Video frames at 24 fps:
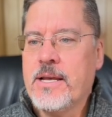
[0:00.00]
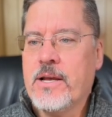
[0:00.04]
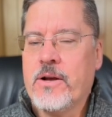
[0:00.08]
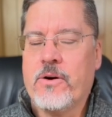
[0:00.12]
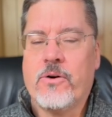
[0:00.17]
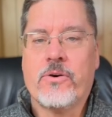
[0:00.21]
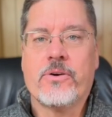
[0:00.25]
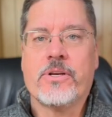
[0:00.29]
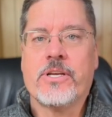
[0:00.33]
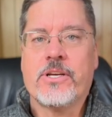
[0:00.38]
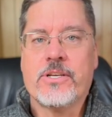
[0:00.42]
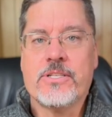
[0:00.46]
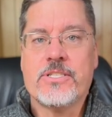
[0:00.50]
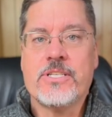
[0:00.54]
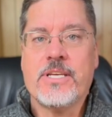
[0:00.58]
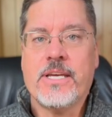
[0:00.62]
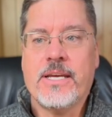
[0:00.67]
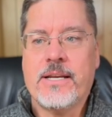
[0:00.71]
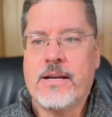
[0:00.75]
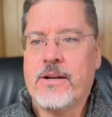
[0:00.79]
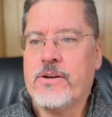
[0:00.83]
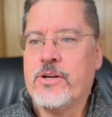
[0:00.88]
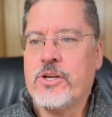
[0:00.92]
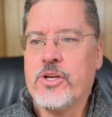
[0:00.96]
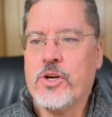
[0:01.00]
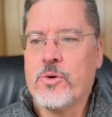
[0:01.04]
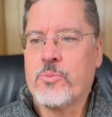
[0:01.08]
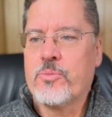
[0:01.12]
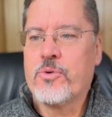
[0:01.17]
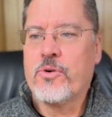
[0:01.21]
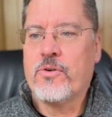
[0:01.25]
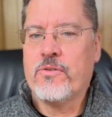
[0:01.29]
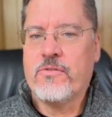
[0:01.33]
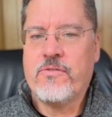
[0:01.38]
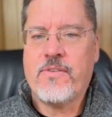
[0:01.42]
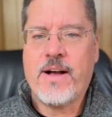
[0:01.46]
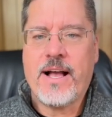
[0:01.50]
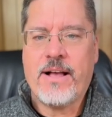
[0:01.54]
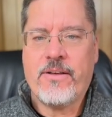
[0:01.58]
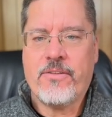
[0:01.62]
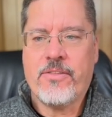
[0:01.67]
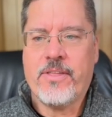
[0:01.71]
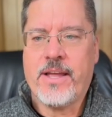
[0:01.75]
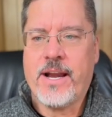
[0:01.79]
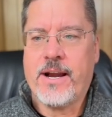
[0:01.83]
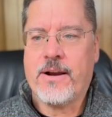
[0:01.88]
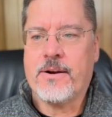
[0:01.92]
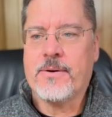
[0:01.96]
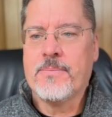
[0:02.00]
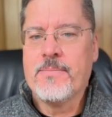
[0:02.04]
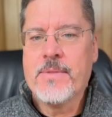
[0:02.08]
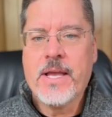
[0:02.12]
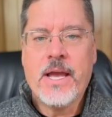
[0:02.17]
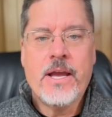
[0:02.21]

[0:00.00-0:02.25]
or you can see it under your profile there.